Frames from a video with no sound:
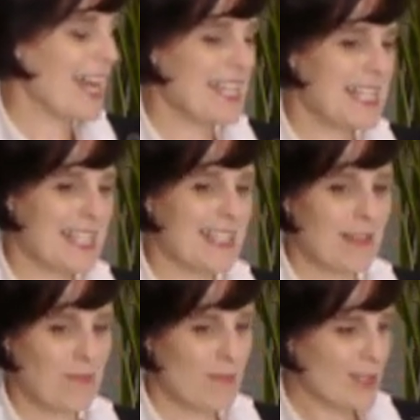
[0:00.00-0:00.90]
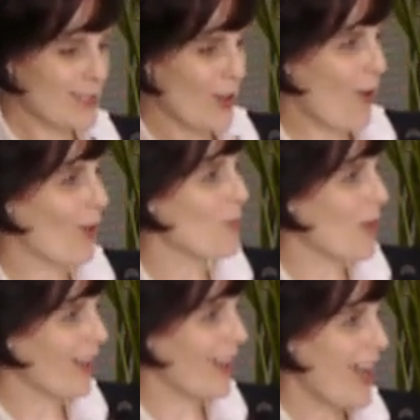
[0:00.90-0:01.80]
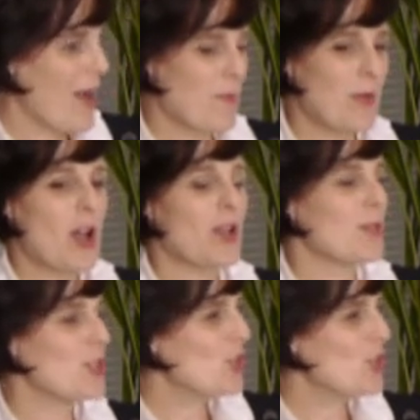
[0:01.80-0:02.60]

and he said, "Miss Holloway, blimey,